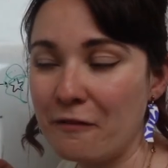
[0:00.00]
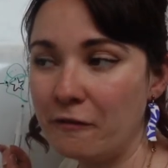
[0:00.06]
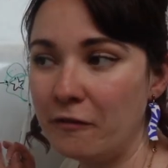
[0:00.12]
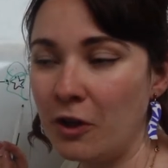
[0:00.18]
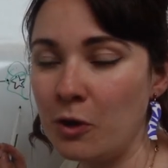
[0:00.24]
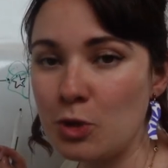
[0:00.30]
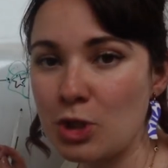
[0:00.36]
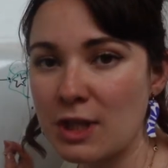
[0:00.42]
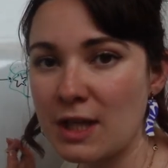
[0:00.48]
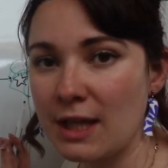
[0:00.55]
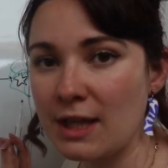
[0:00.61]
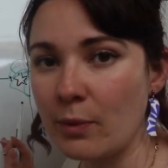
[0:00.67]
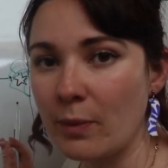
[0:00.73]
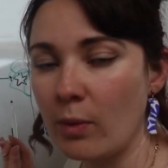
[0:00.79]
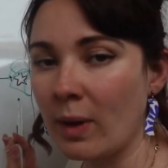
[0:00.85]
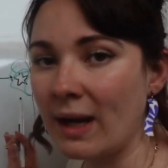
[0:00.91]
future thing
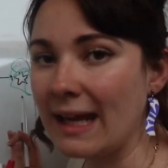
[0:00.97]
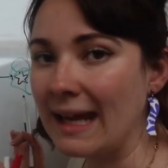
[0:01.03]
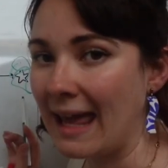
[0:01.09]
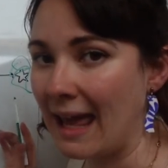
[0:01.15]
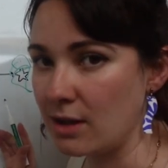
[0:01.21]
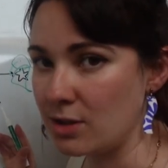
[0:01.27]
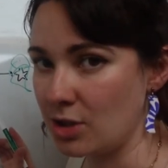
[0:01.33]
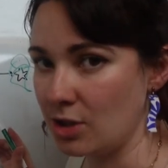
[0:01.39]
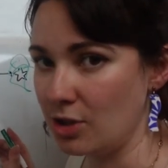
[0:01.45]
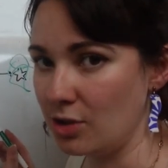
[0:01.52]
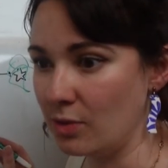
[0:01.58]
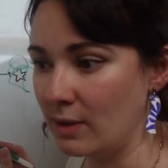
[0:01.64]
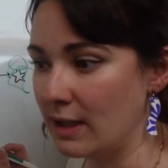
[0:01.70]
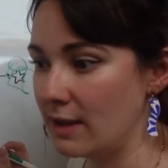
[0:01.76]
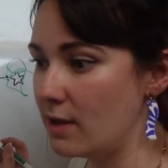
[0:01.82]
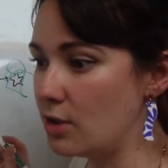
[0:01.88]
that we want to get
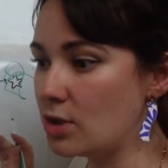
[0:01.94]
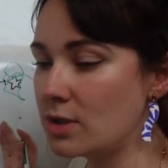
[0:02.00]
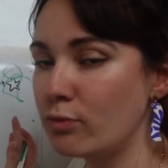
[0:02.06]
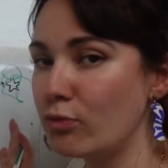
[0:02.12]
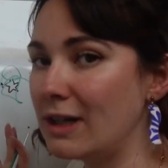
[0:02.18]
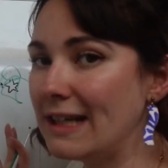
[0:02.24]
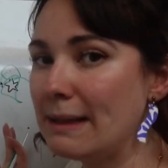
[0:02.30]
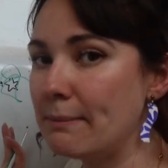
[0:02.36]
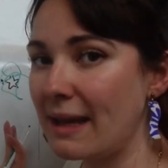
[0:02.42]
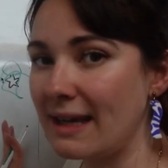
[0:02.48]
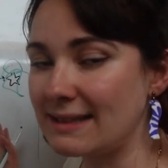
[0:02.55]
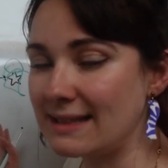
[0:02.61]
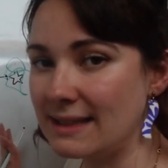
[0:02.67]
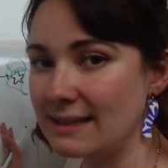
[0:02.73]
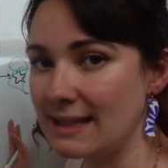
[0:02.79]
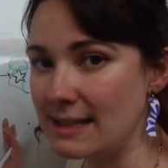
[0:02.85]
to that doesn't really make
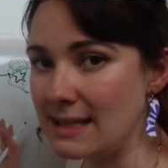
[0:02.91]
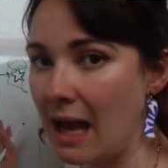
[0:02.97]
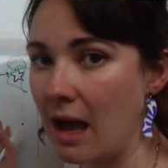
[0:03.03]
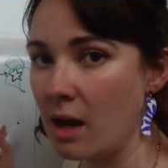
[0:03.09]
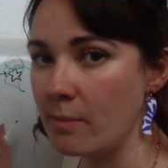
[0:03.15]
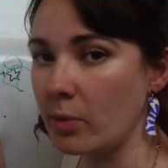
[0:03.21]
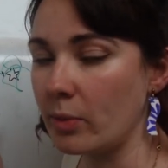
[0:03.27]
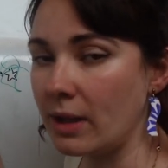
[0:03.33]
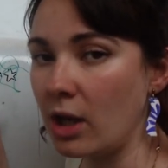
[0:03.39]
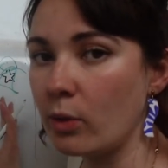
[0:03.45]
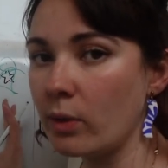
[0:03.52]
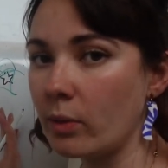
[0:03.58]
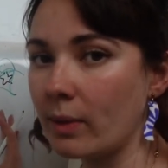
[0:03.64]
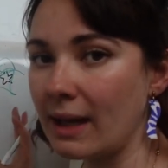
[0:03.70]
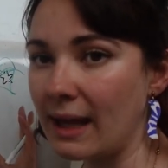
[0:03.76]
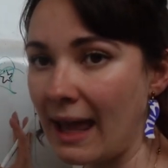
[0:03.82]
sense in time, but we know
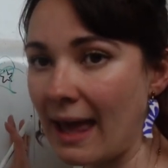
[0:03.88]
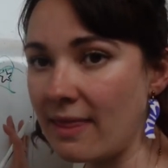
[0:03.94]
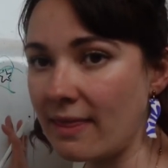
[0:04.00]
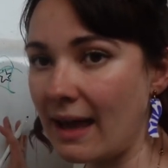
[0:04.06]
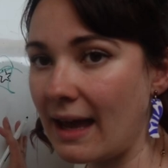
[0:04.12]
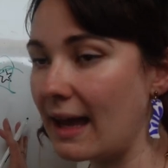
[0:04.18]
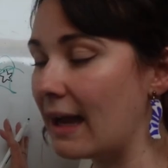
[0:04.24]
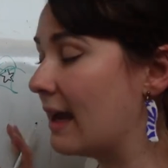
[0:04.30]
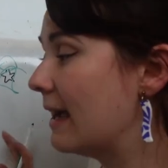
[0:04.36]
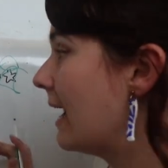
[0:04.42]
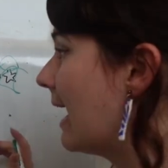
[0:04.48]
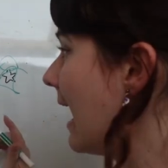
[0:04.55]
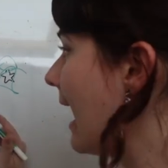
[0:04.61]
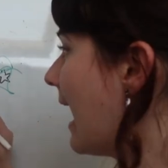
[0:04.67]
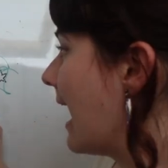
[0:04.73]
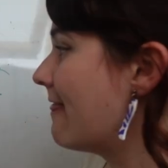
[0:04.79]
we want to get there.
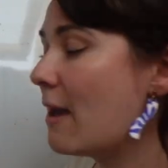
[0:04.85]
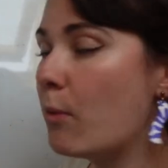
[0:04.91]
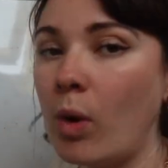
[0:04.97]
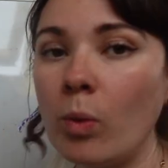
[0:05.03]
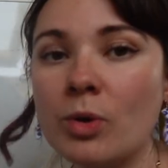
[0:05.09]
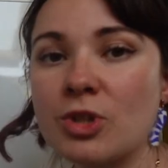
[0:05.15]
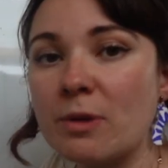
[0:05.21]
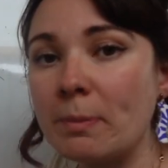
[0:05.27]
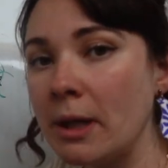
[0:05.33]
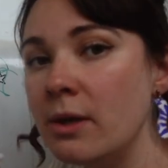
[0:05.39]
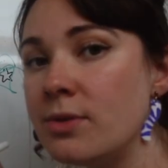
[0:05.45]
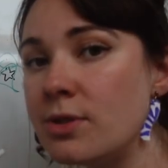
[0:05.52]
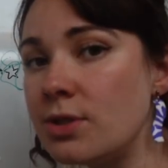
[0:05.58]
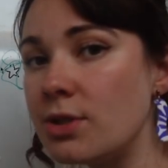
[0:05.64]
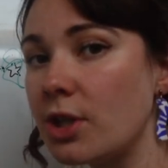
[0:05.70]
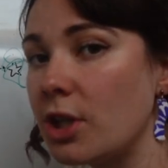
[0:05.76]
And then what we're
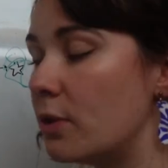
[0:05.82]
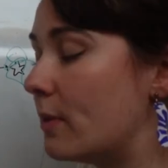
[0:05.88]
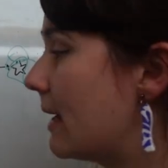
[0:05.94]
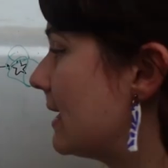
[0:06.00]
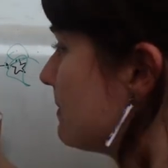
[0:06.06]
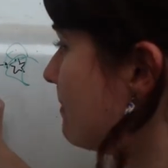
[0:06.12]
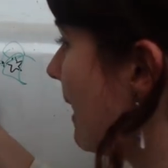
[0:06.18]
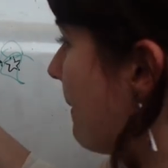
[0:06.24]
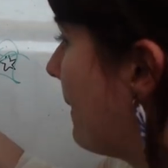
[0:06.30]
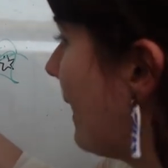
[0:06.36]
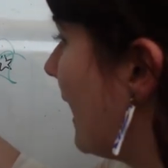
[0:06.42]
supposed to do is map